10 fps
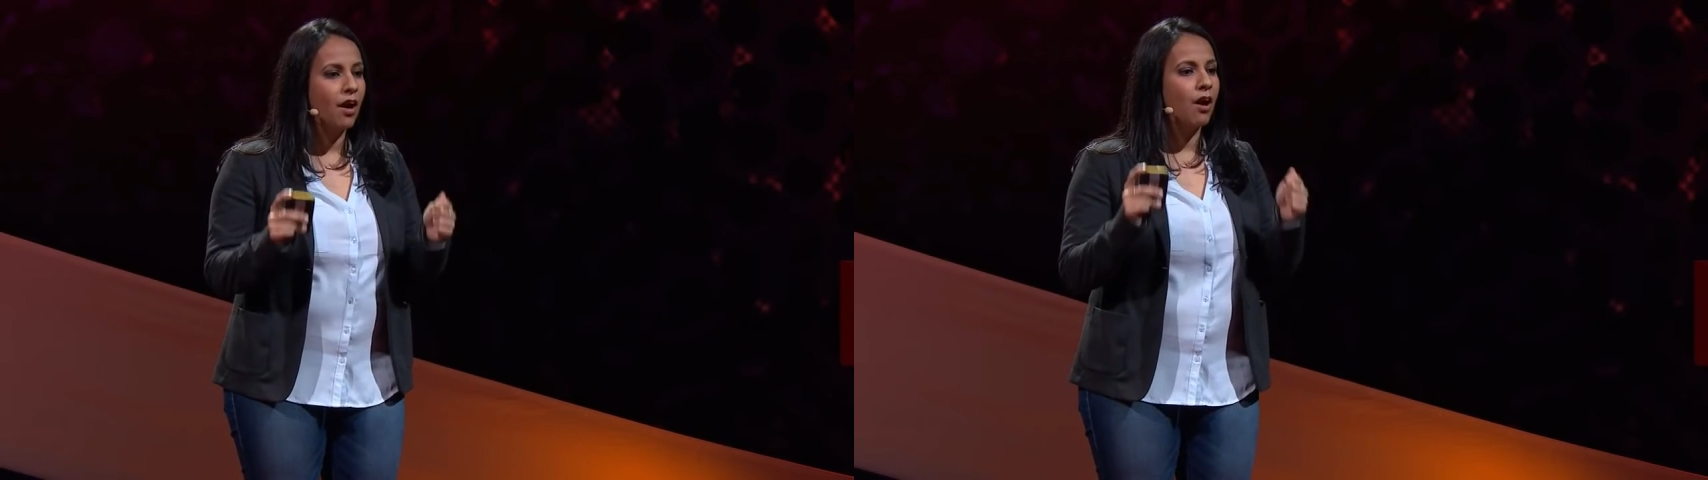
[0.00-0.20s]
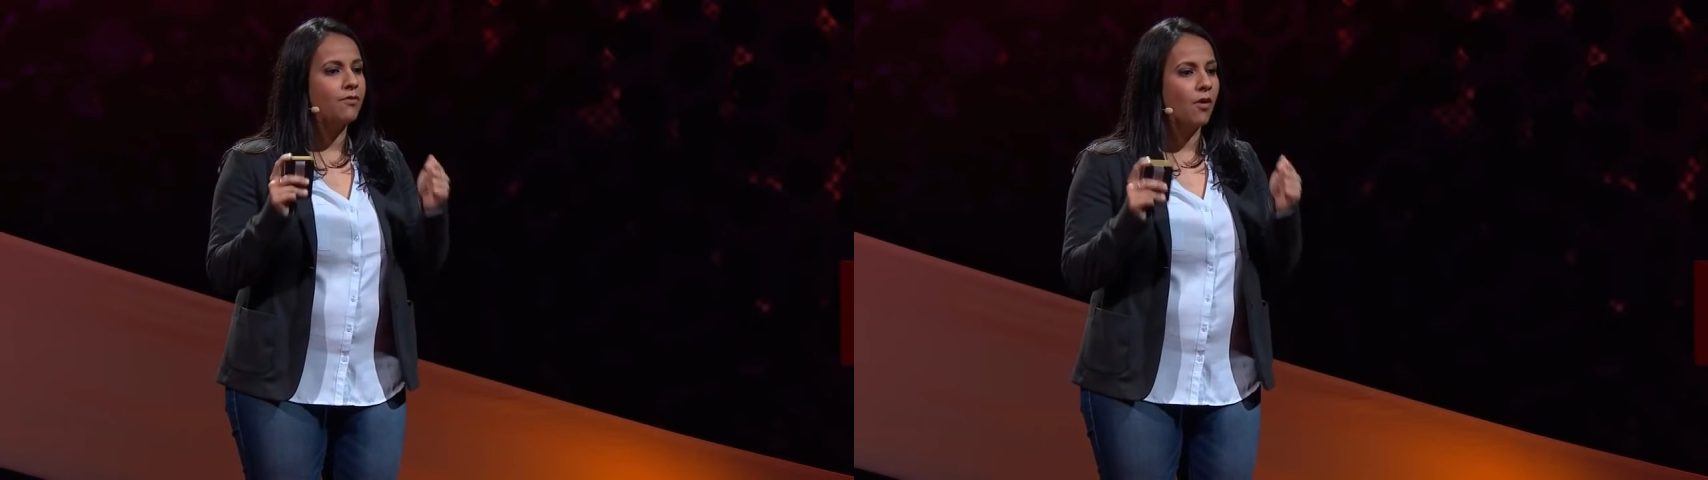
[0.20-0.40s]

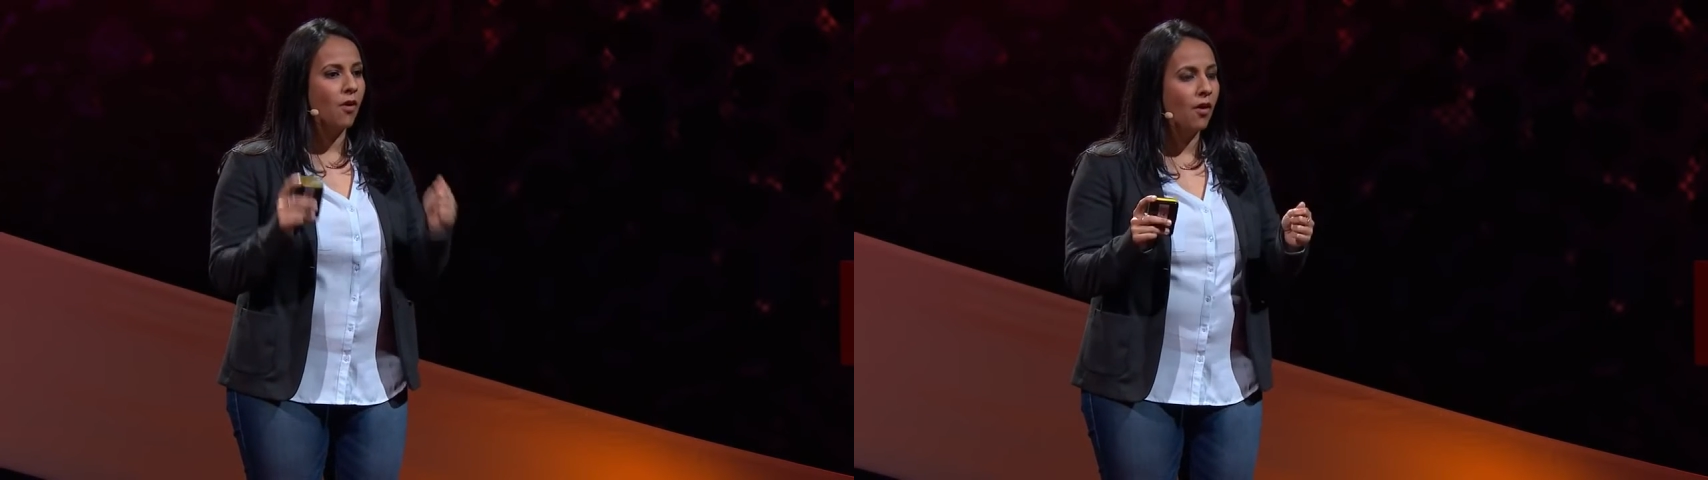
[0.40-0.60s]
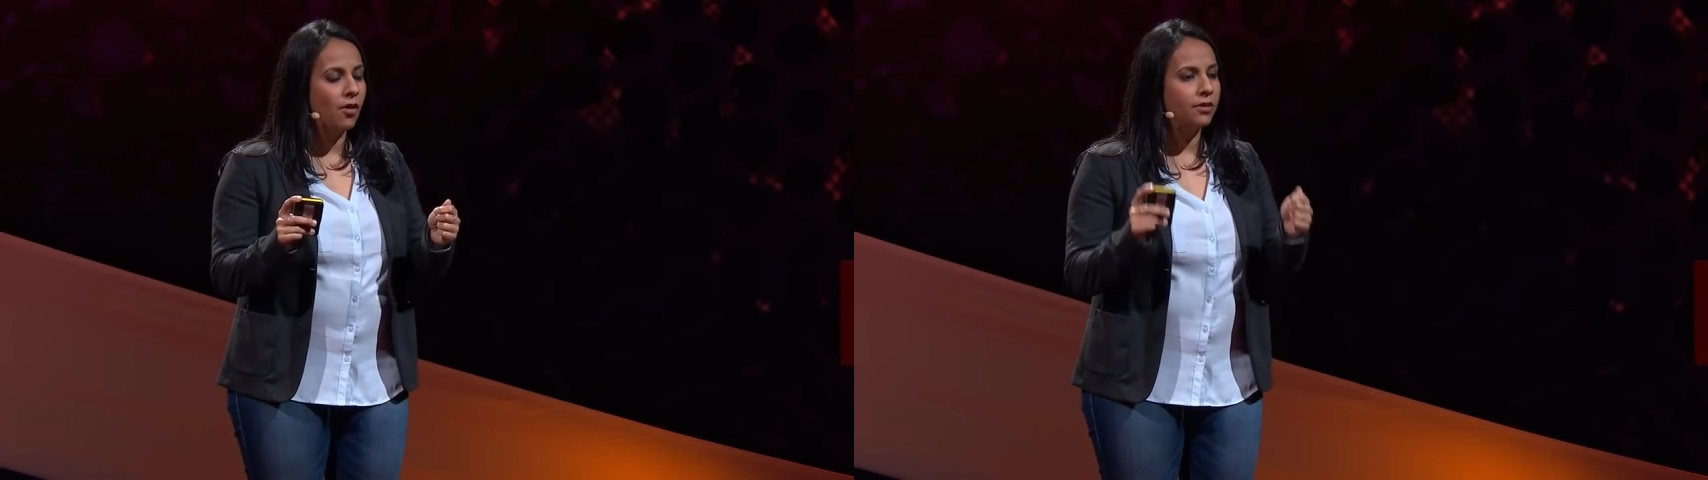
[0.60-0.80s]
of
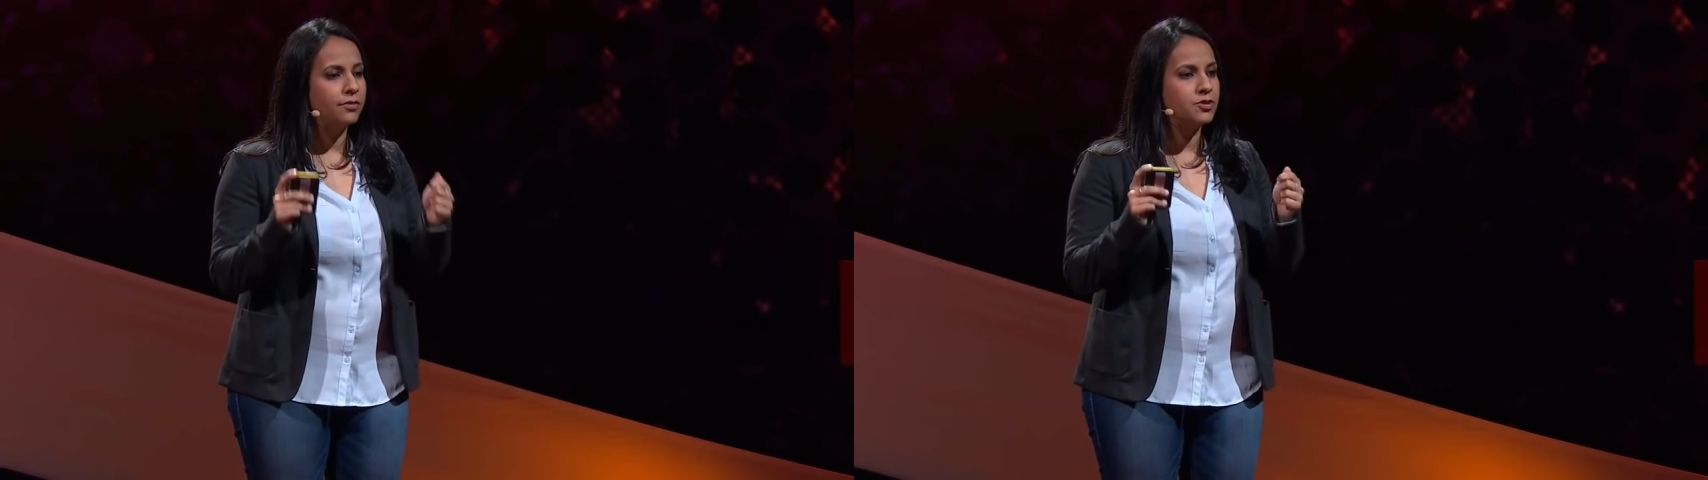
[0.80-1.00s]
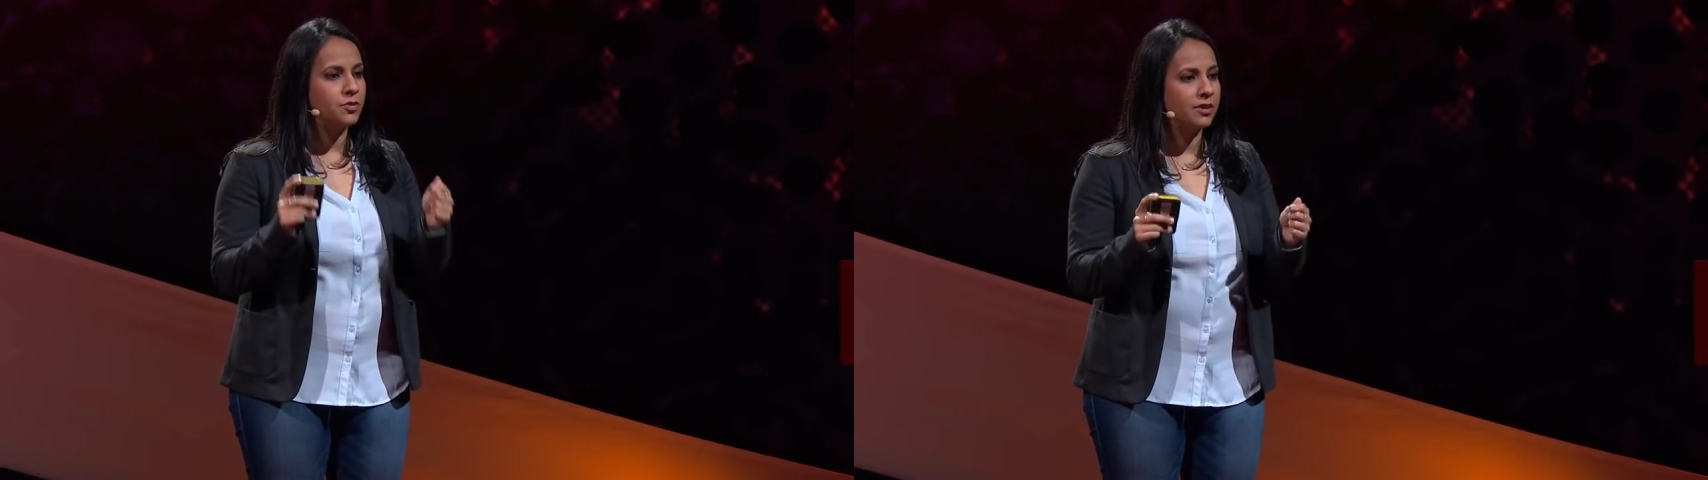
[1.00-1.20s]
all of
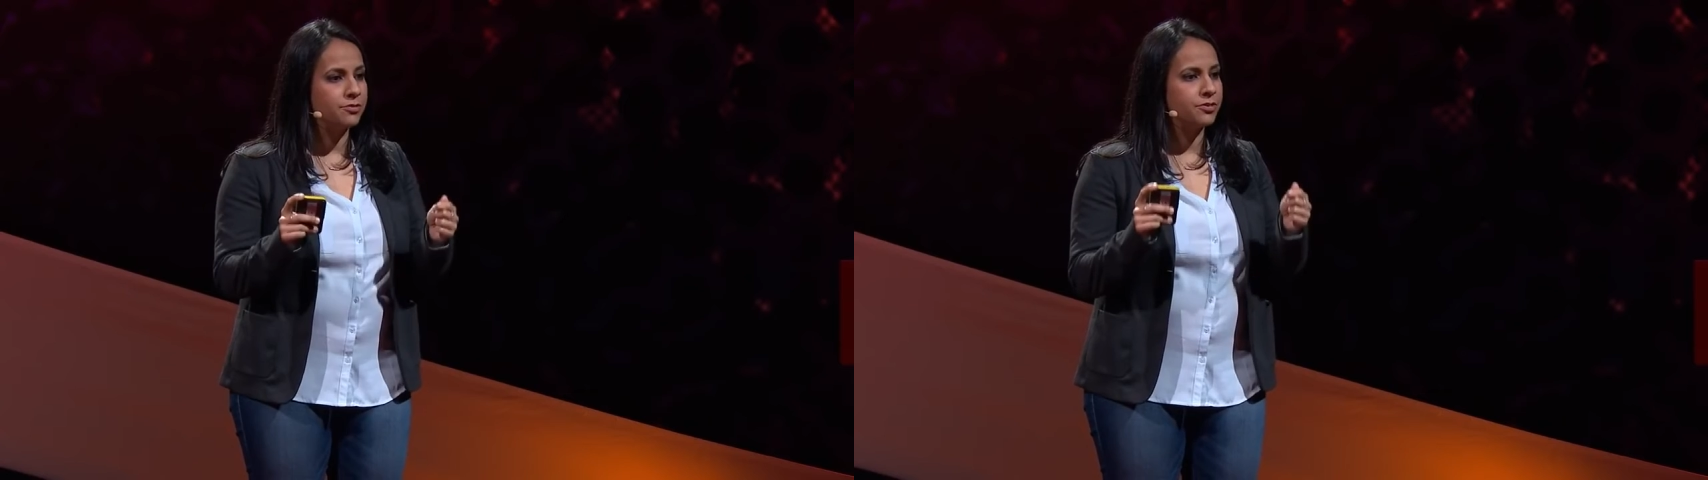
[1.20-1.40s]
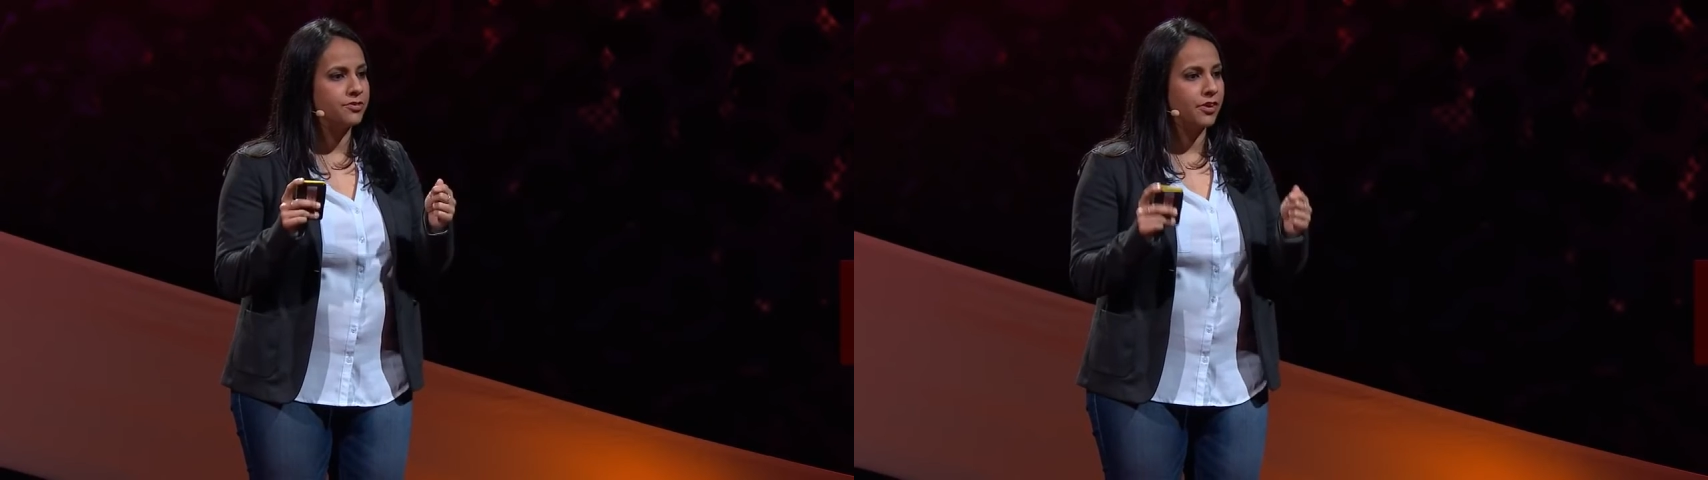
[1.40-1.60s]
the
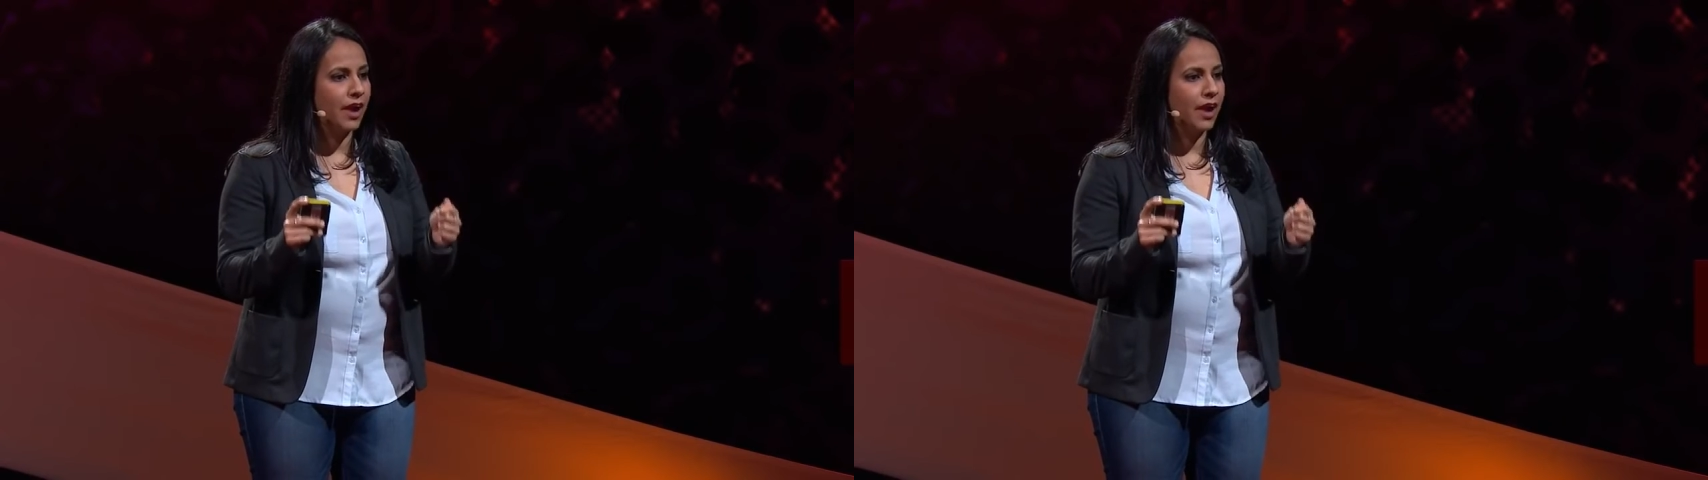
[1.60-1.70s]
transfers that are